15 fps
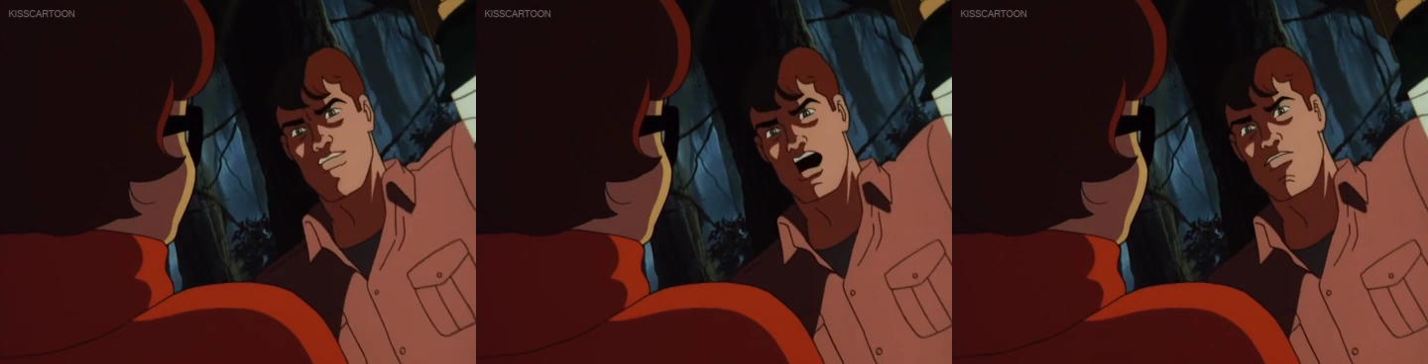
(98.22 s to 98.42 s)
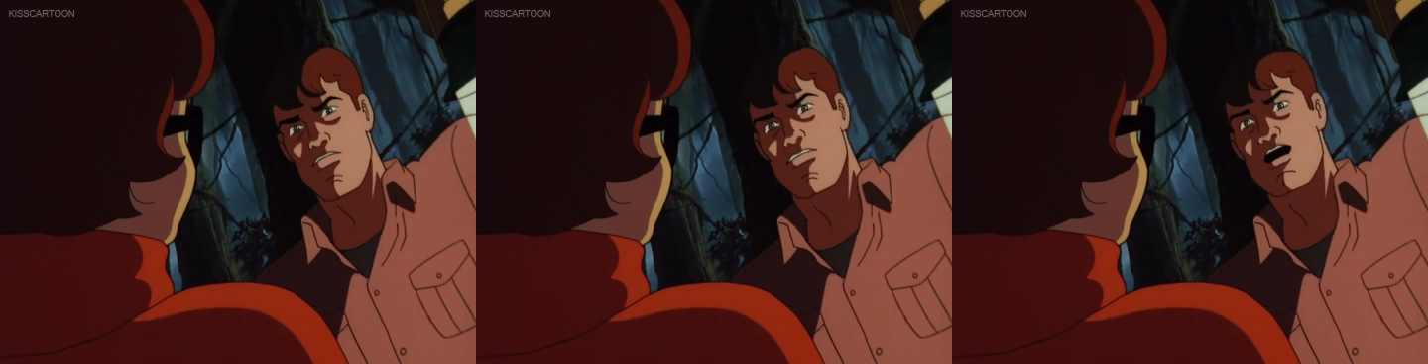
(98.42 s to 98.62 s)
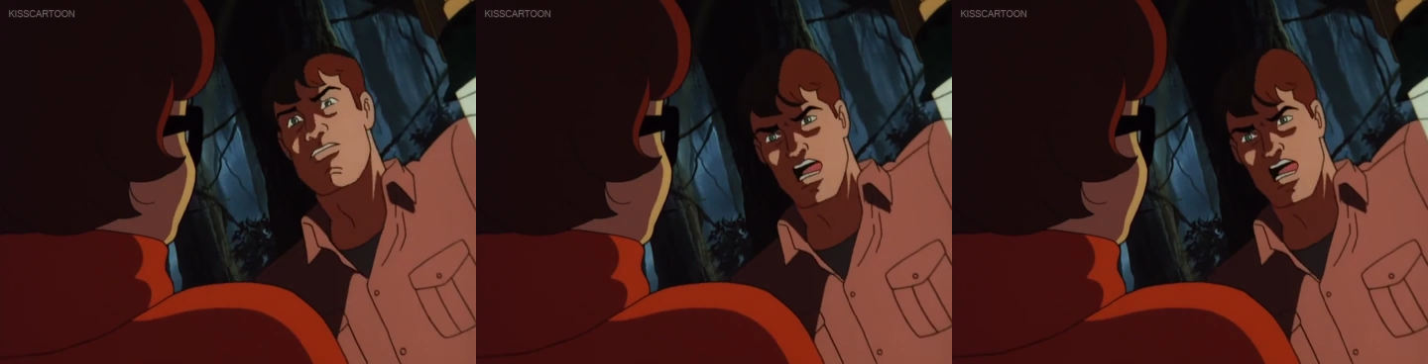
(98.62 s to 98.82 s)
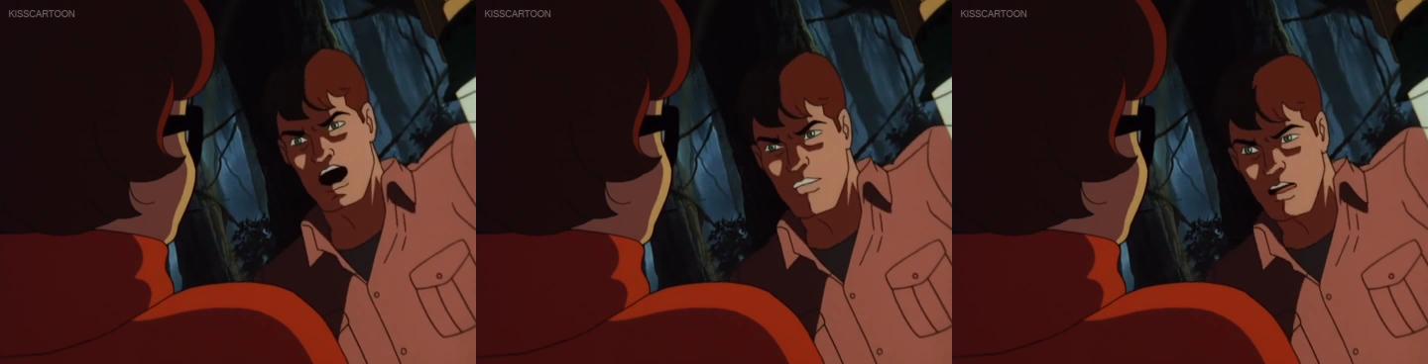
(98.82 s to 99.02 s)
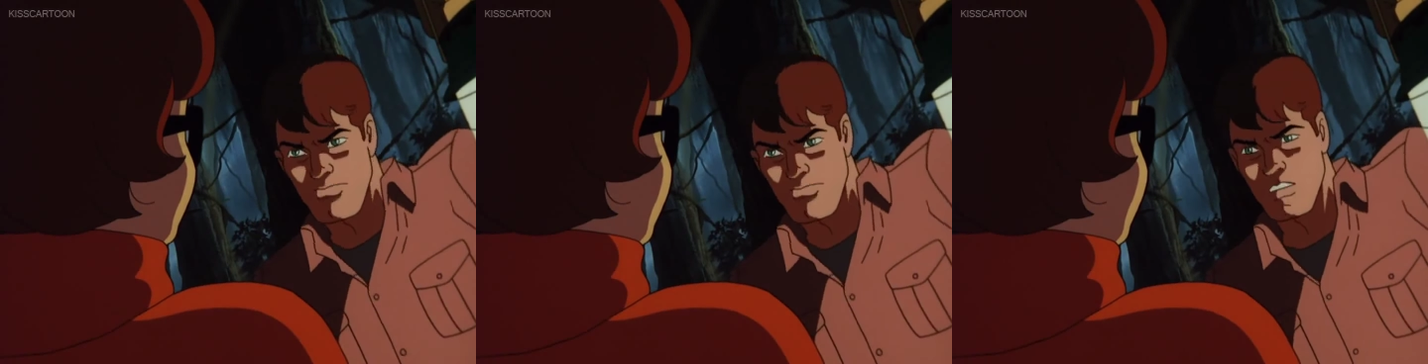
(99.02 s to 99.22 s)
why do you
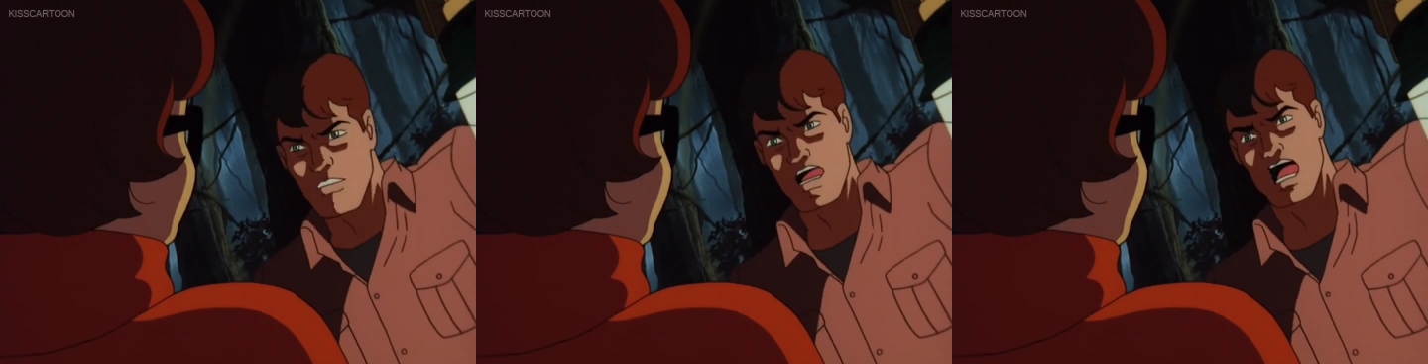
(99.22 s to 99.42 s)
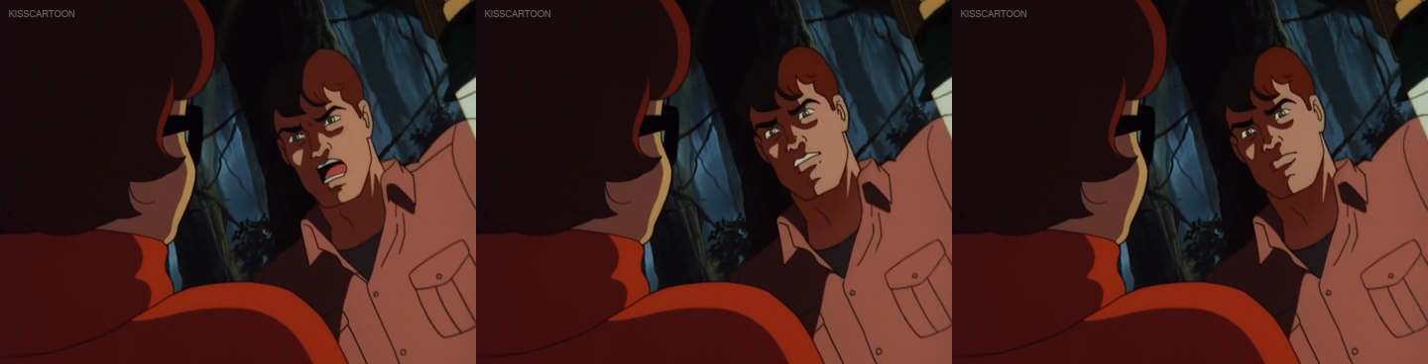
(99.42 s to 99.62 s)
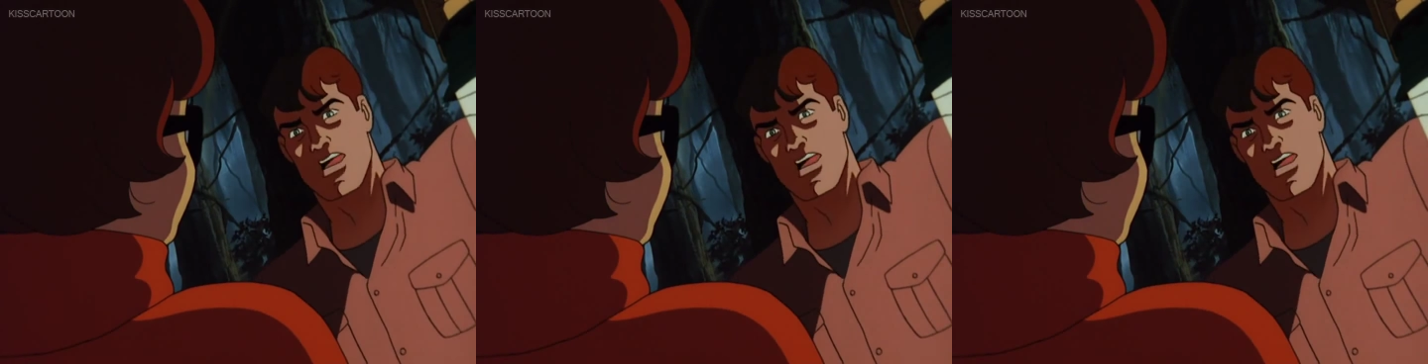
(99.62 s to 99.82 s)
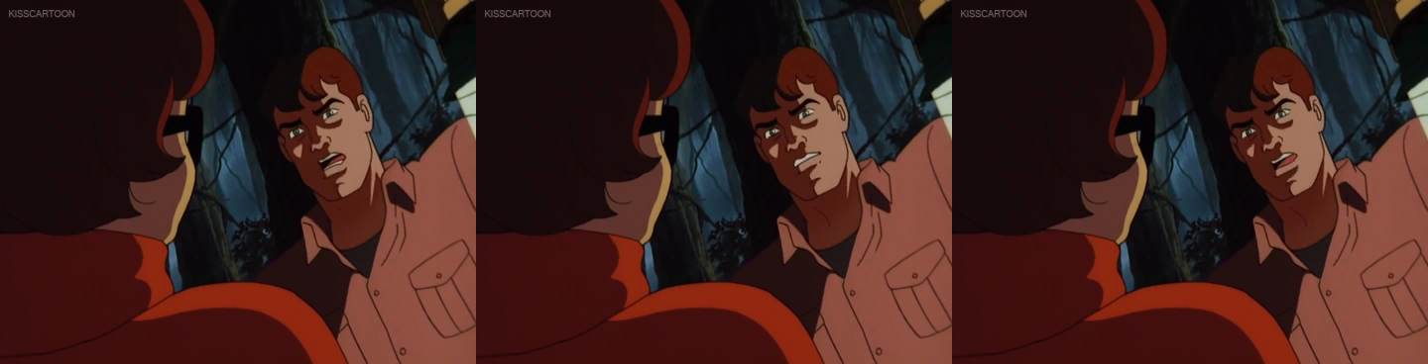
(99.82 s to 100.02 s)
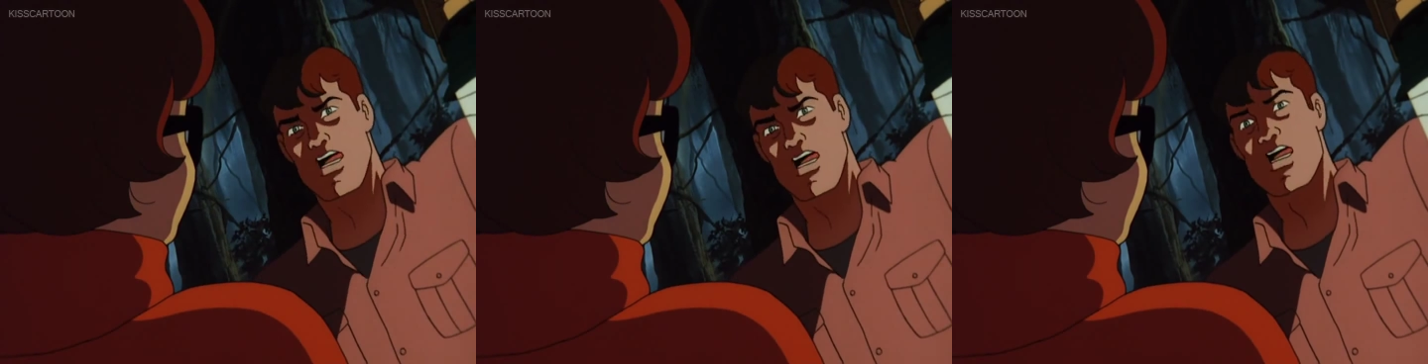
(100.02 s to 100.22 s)
keep treating me
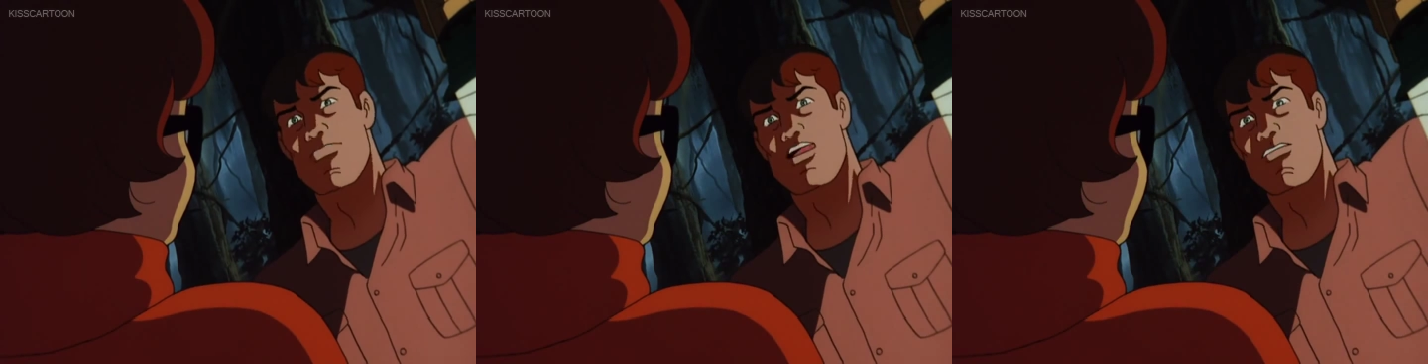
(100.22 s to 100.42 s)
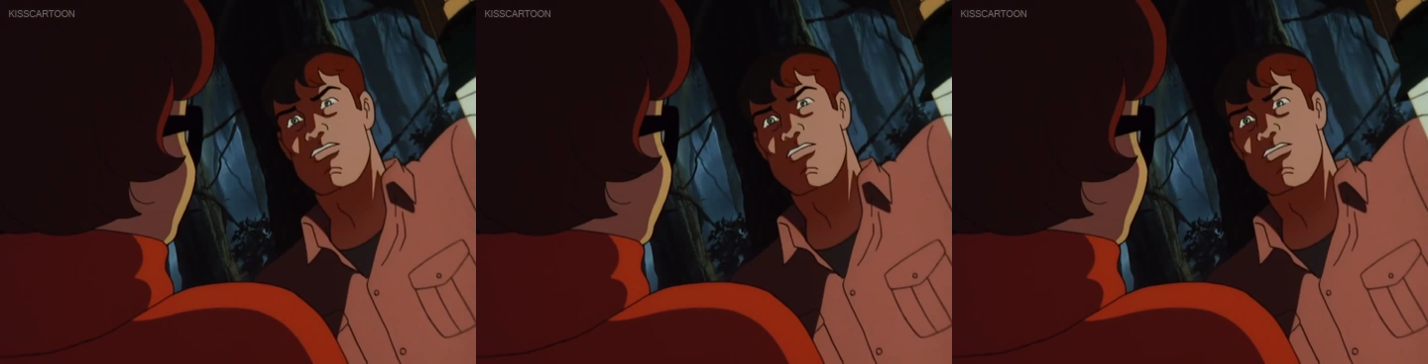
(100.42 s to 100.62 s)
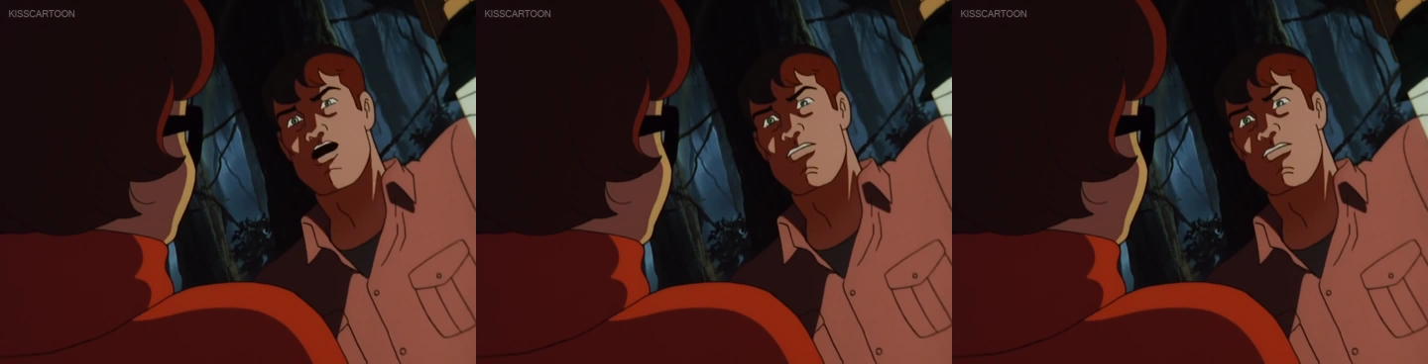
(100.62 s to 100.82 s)
like I'm a